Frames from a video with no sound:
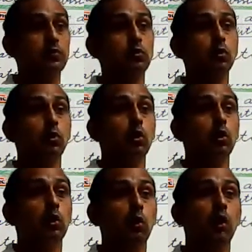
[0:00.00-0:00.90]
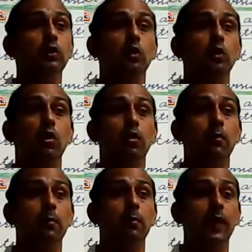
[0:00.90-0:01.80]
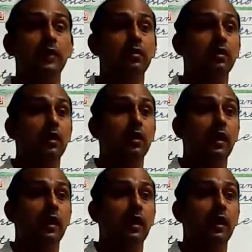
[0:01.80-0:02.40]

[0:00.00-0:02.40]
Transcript: to lower your bad